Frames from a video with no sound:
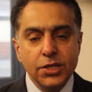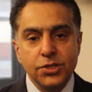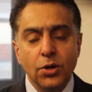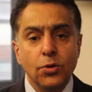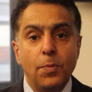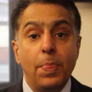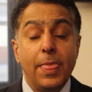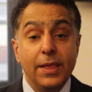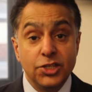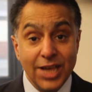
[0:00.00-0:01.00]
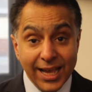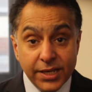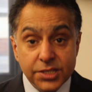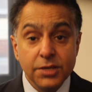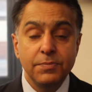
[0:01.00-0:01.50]
So
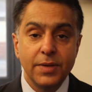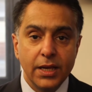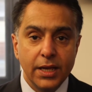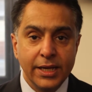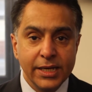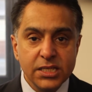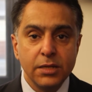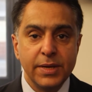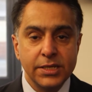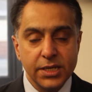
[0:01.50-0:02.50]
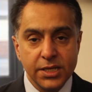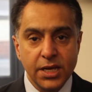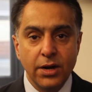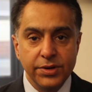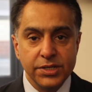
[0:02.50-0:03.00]
jihadism and Islamist
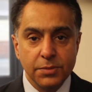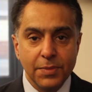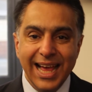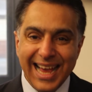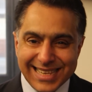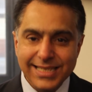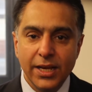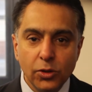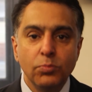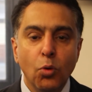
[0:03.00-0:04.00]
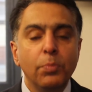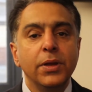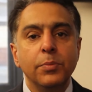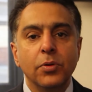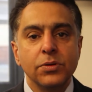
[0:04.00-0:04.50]
terrorism has killed more
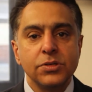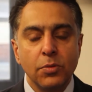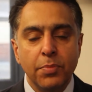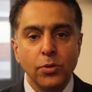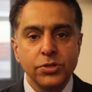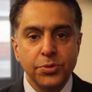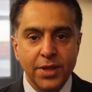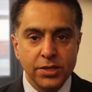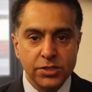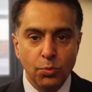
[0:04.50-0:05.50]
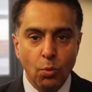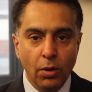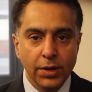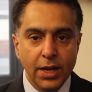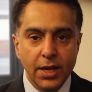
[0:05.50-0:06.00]
people sort of
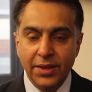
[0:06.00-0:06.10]
post-2001